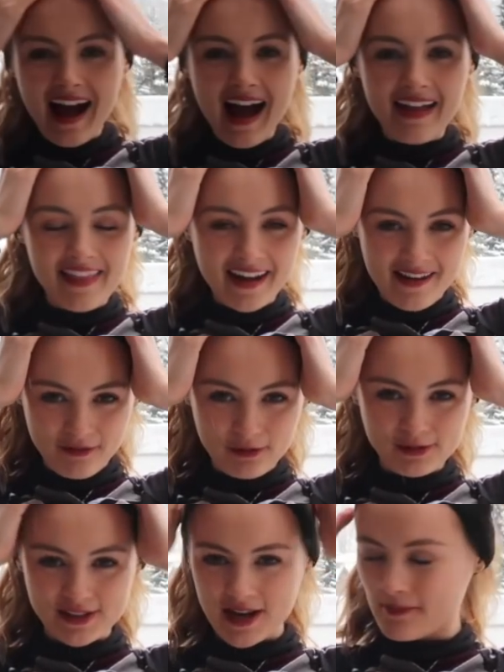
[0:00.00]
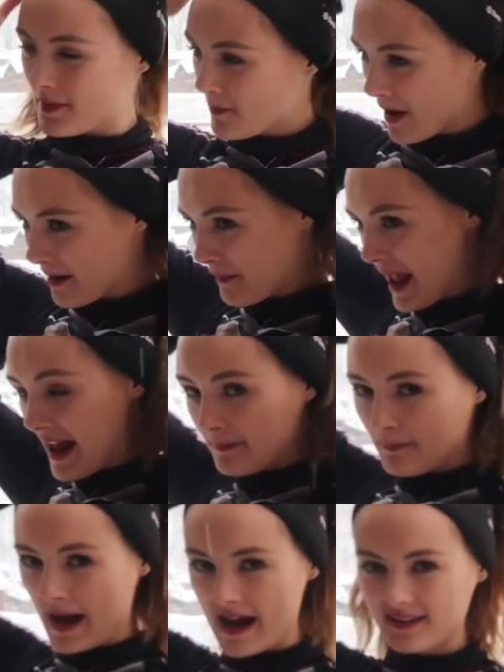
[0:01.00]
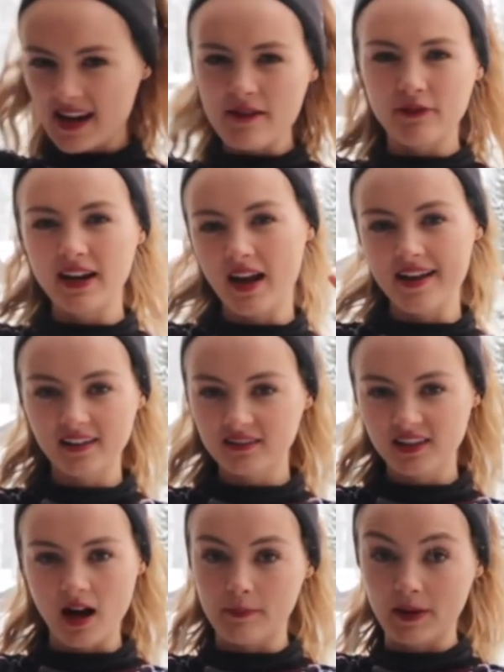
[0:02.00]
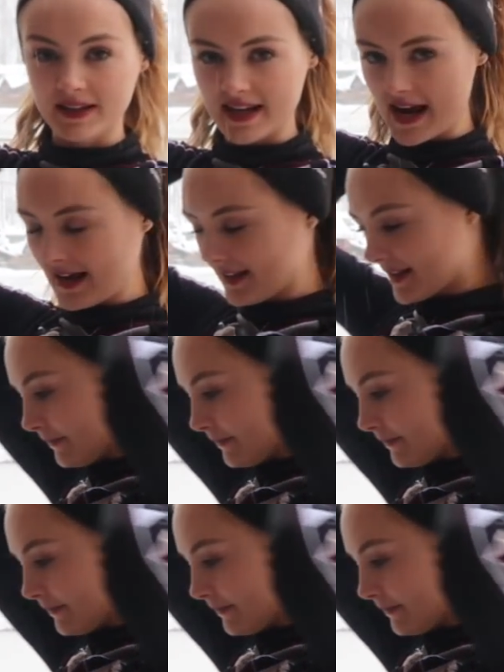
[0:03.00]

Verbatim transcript: And then I've also been wearing my headband every like couple of days.